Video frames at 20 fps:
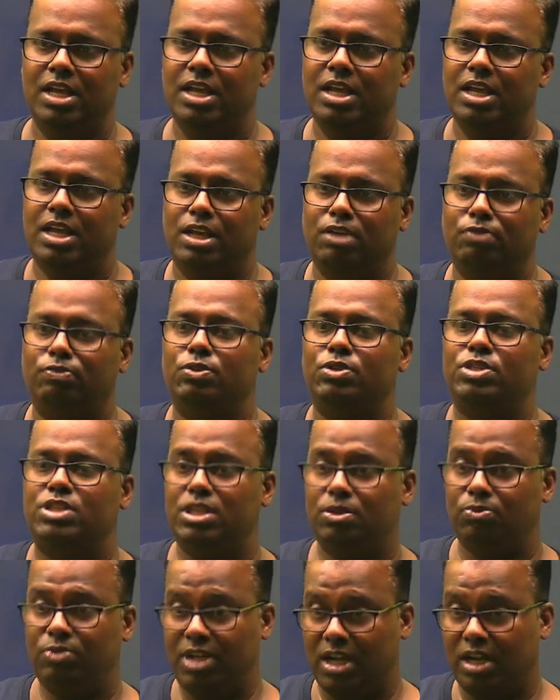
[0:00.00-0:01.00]
If you see,
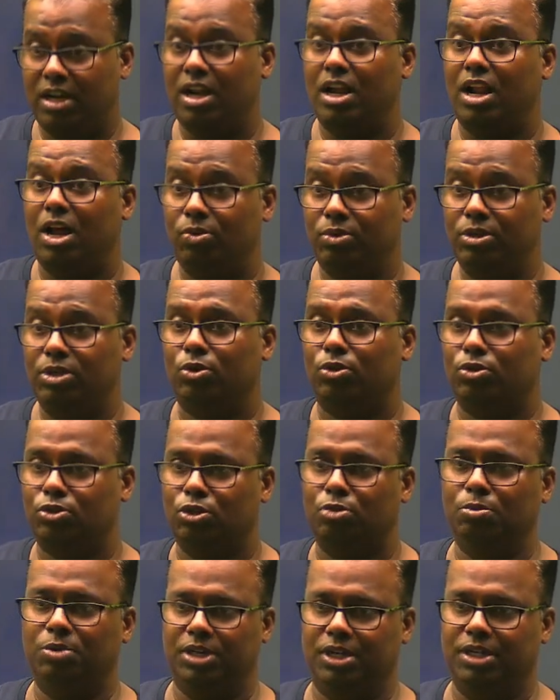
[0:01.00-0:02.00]
we are now in
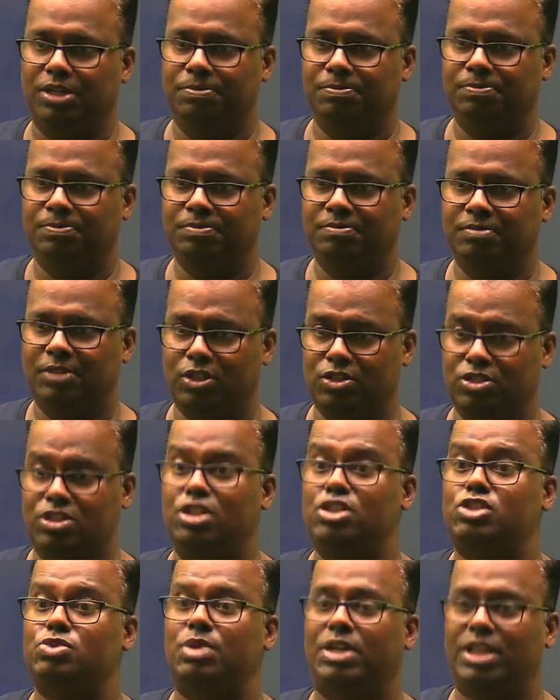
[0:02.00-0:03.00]
October, still
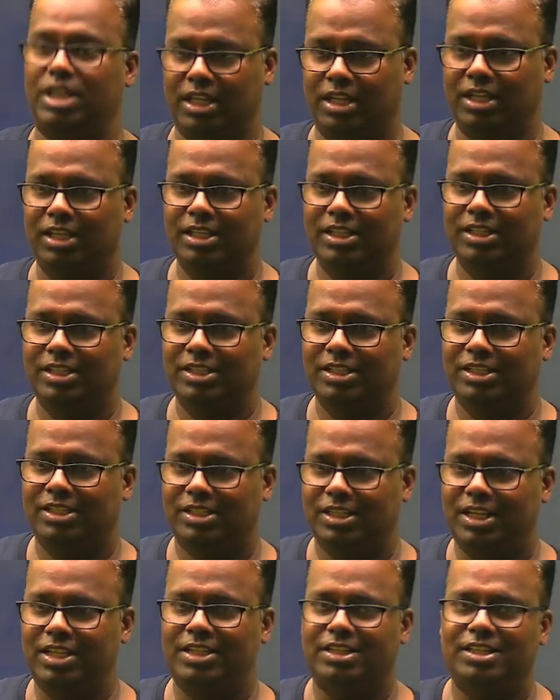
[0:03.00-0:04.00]
sweating,
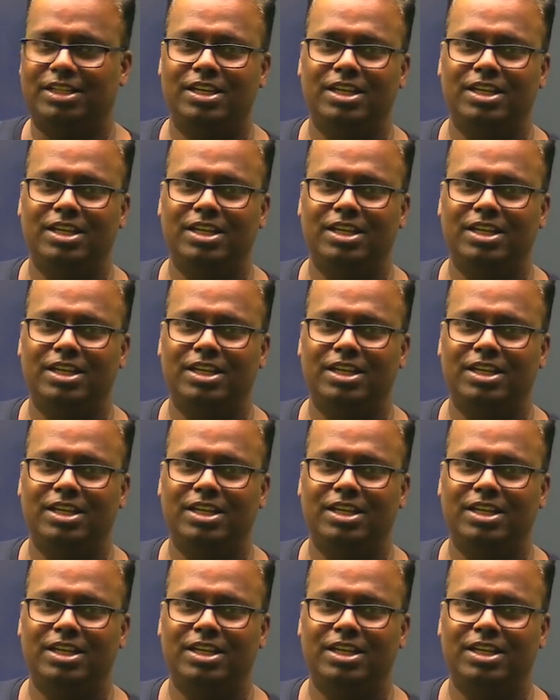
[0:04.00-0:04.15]
right?